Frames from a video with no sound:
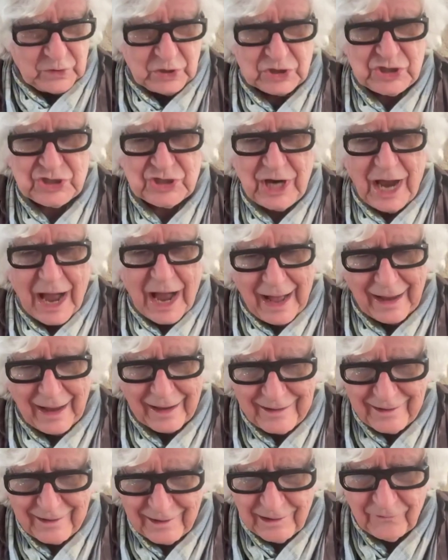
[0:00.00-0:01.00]

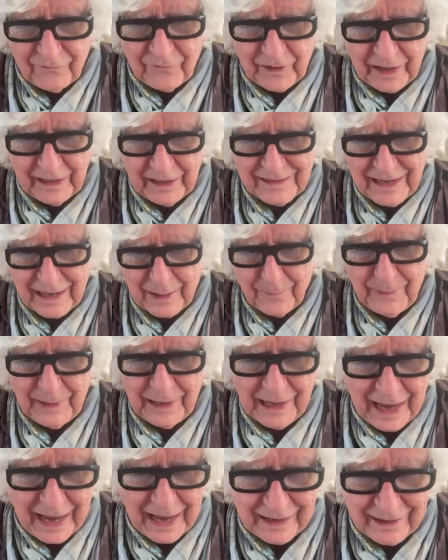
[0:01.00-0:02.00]
shock of Indre
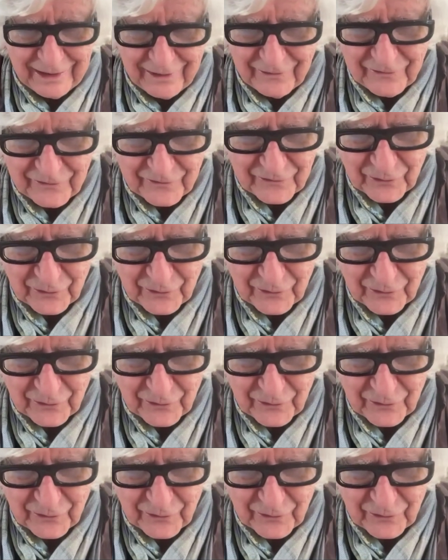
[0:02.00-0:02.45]
Bileris,